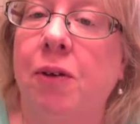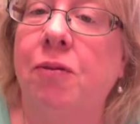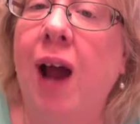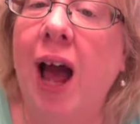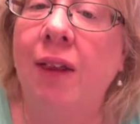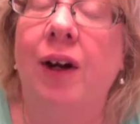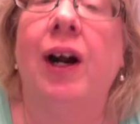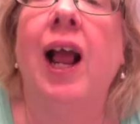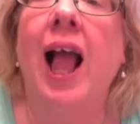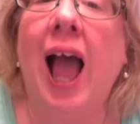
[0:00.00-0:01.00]
rather
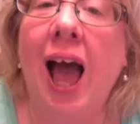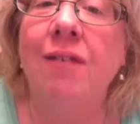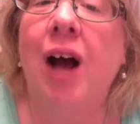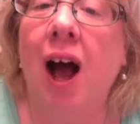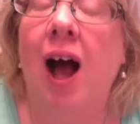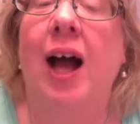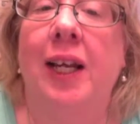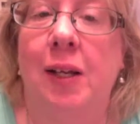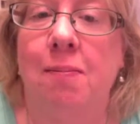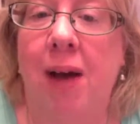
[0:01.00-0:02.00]
have a high
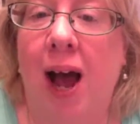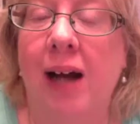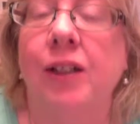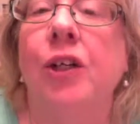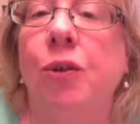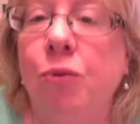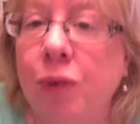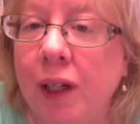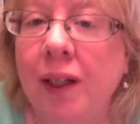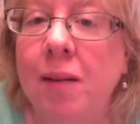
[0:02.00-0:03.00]
impact,
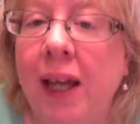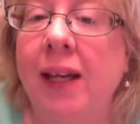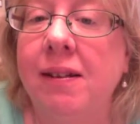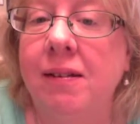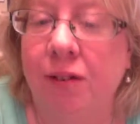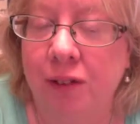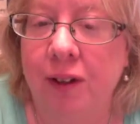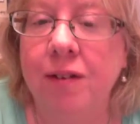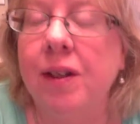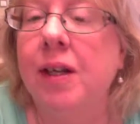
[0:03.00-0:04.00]
really make a
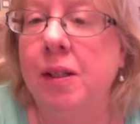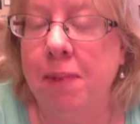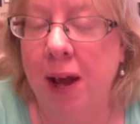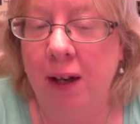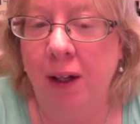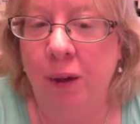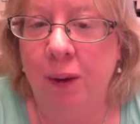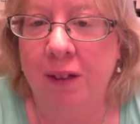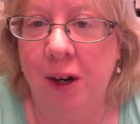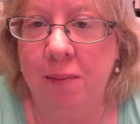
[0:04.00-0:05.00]
difference depending on
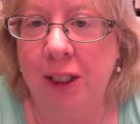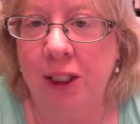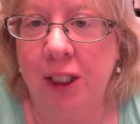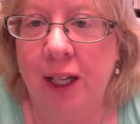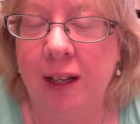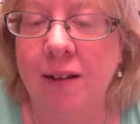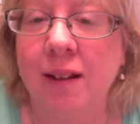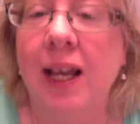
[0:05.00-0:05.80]
what their mission is.